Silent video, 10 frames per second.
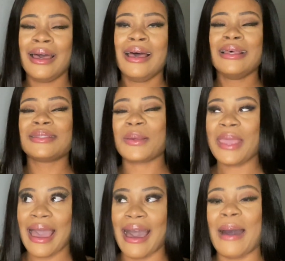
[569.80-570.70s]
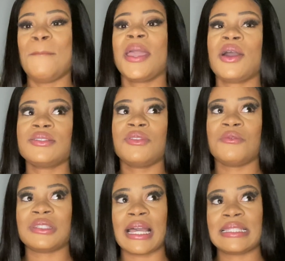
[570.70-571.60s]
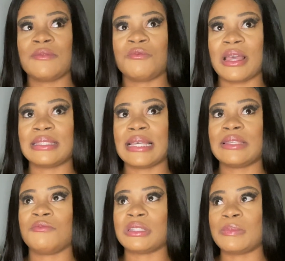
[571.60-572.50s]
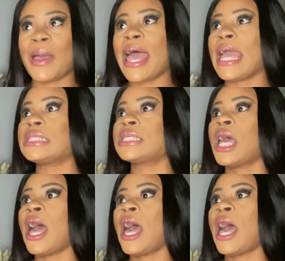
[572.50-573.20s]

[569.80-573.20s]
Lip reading: So yeah, because of the excessive respect